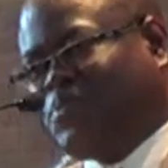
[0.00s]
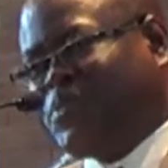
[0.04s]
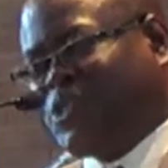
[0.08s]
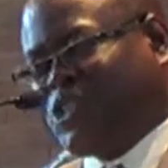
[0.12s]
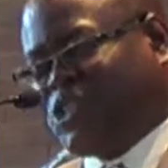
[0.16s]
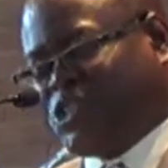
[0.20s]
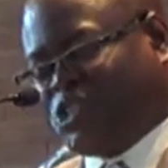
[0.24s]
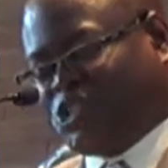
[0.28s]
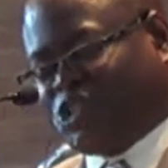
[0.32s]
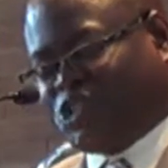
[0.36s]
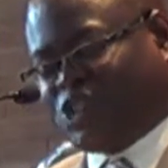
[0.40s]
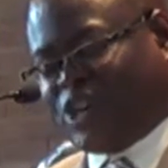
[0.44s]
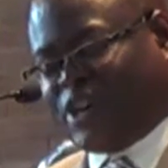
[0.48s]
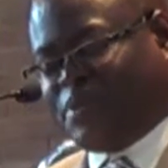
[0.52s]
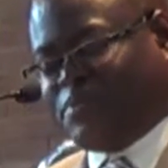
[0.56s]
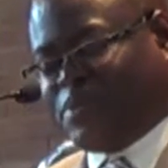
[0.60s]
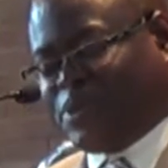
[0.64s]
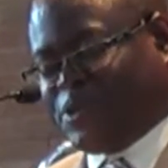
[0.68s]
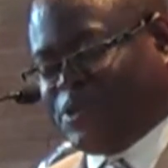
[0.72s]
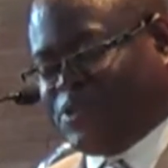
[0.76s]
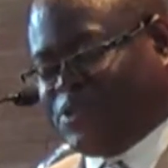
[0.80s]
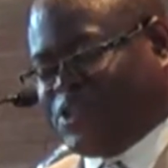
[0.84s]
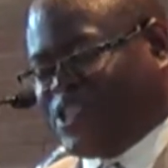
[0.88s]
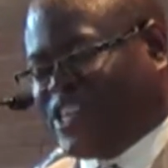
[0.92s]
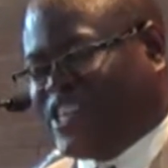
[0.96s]
much
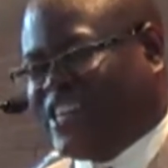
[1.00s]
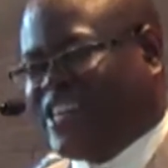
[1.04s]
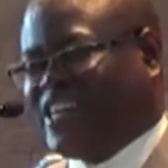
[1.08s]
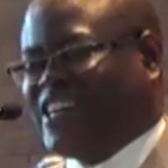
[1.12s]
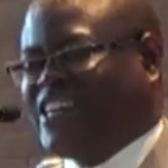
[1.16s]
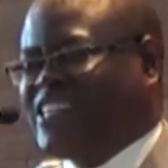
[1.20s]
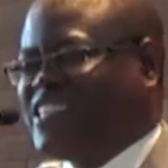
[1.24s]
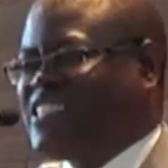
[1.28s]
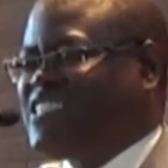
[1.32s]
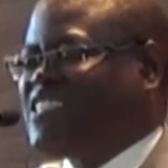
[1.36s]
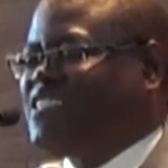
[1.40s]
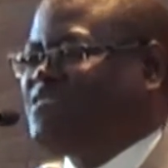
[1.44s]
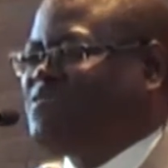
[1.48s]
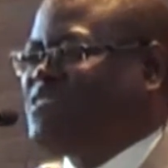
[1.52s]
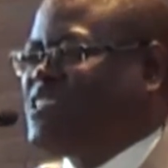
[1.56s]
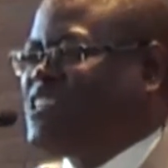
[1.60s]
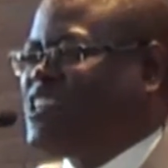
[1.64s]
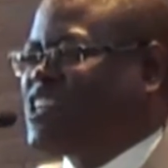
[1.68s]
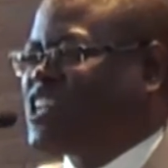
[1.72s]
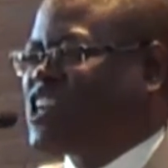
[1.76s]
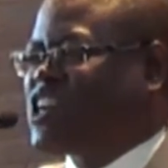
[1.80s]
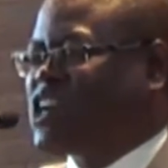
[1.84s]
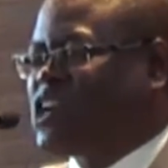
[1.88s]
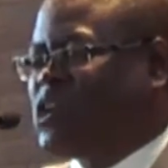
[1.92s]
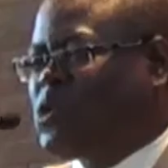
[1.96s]
trouble you can't even
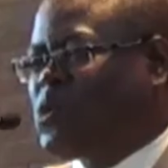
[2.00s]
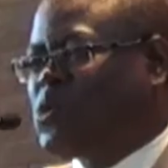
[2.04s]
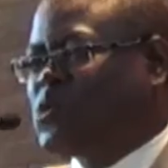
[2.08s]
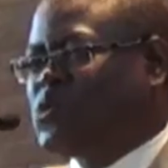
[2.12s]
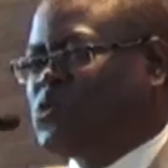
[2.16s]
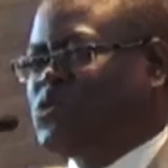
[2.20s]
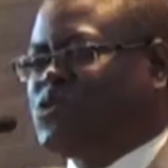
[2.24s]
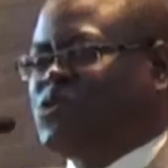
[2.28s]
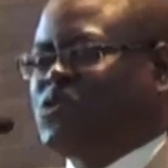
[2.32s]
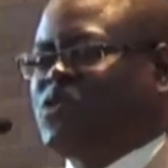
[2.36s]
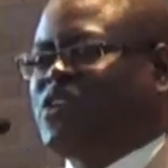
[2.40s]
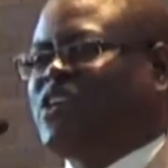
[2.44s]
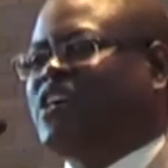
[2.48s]
close your